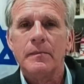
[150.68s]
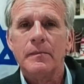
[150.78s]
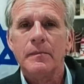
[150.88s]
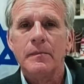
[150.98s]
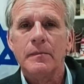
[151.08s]

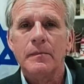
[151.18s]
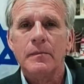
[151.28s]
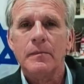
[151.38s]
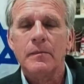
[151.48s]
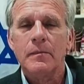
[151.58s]

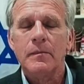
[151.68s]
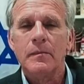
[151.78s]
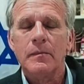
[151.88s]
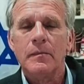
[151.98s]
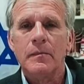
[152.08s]

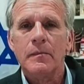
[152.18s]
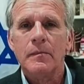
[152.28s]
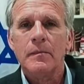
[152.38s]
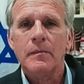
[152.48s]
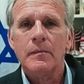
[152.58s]

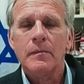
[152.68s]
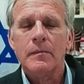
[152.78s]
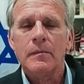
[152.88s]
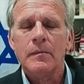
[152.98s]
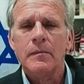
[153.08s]

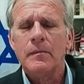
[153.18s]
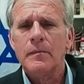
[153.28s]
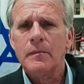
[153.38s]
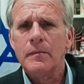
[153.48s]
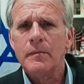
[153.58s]

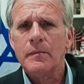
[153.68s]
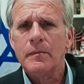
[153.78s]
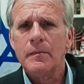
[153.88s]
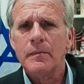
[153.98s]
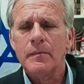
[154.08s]

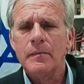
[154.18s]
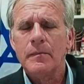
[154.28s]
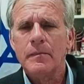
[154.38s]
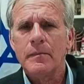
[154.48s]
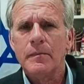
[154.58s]

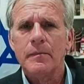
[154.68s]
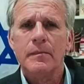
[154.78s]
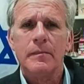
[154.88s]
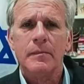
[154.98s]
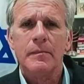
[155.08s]

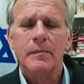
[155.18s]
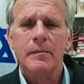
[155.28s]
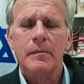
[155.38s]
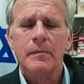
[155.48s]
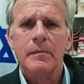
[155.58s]

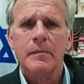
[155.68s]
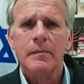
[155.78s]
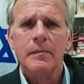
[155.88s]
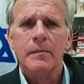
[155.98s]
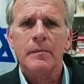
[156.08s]

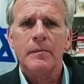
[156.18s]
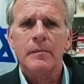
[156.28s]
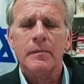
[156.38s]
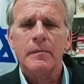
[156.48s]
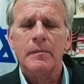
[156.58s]

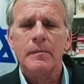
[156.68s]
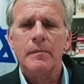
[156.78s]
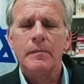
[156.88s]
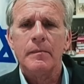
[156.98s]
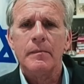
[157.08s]

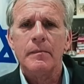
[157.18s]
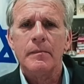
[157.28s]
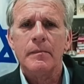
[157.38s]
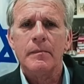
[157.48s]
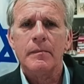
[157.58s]
This person isn't speaking.